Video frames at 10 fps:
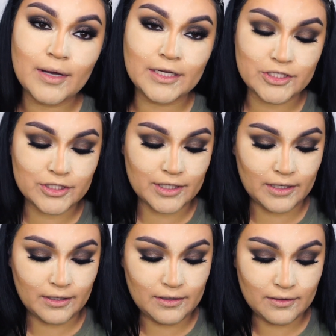My
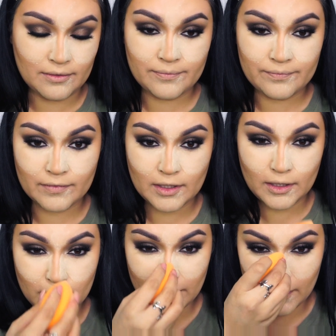chin.
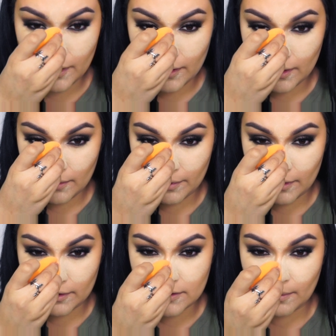And a little bit
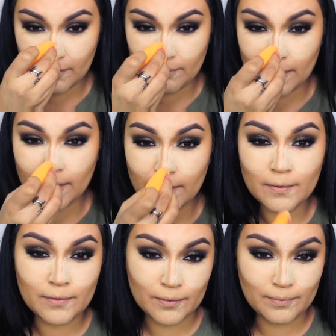on the top of my
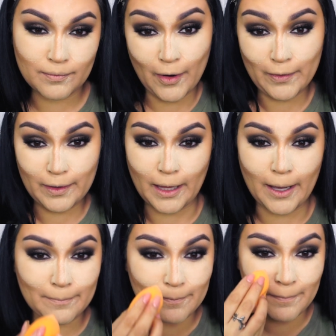nose. Or a
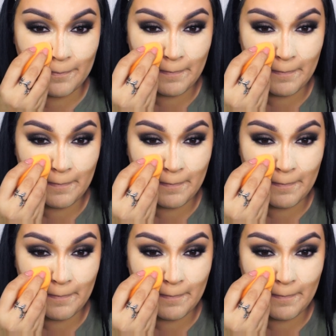lot.